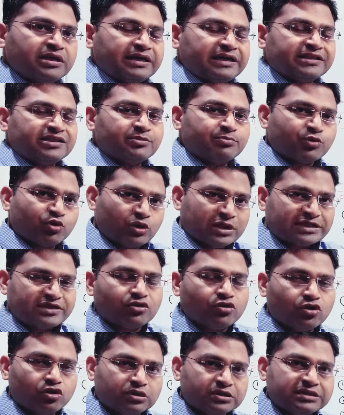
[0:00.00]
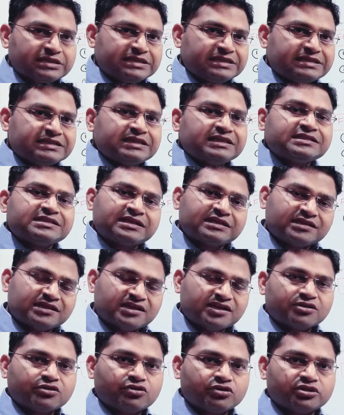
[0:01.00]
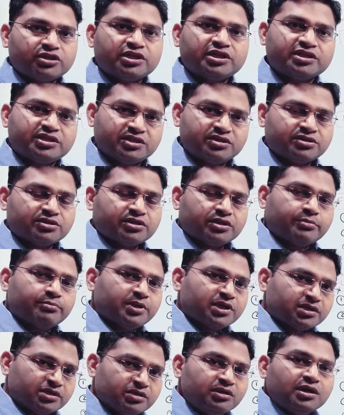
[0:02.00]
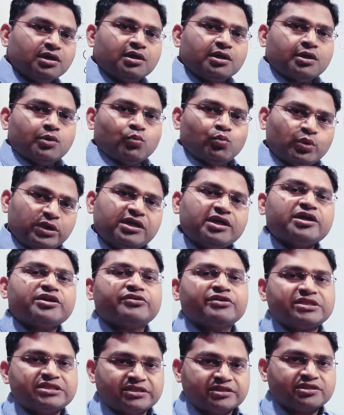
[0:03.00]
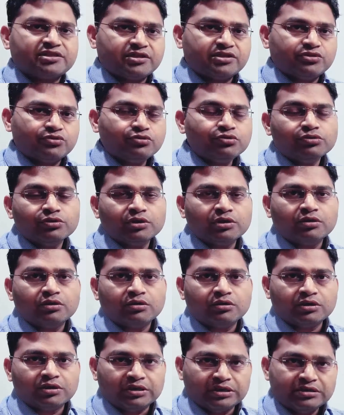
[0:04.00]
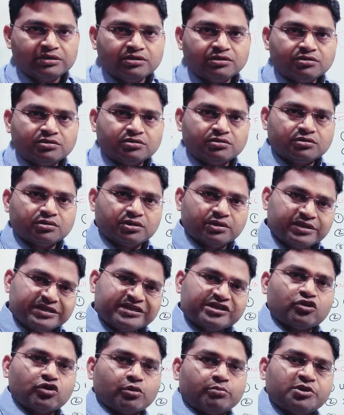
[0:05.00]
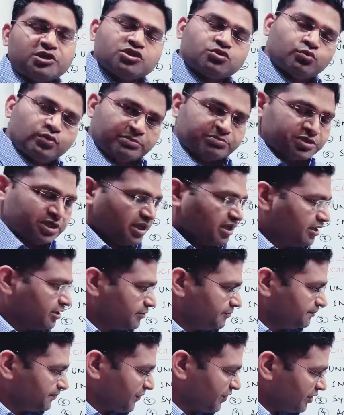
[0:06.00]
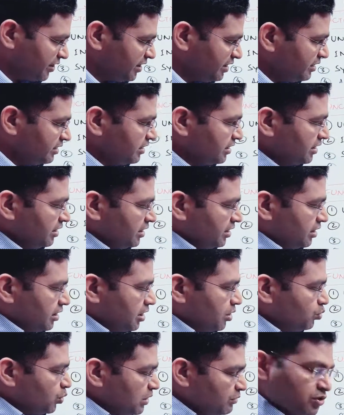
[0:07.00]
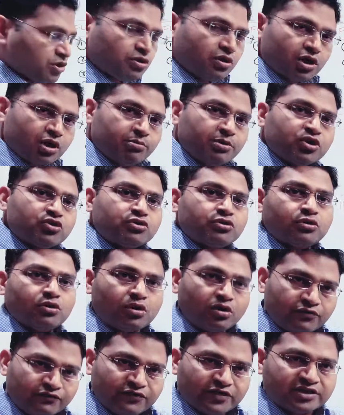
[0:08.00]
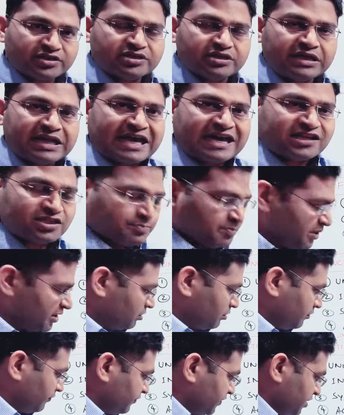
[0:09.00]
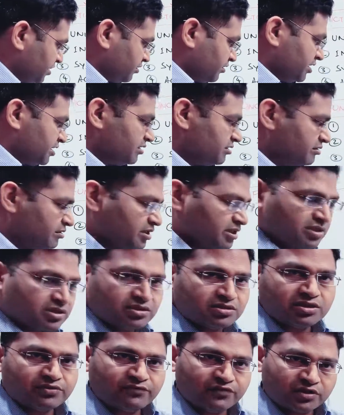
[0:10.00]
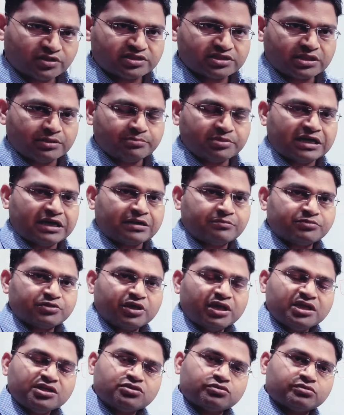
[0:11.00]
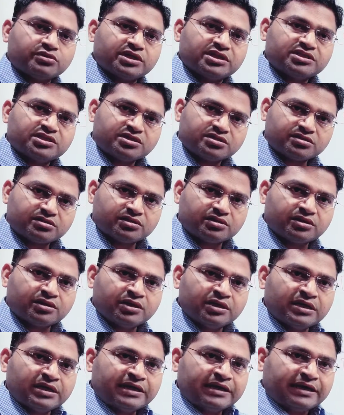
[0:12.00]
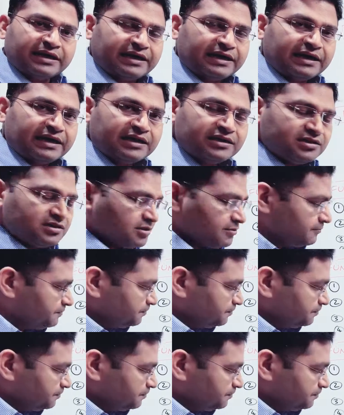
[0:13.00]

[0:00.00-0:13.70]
and then providing all the details and clicking on the register button will register you in the e-commerce website, okay? Now, when we talk about non-functional aspect of this registration, say for example, I'm trying to register, and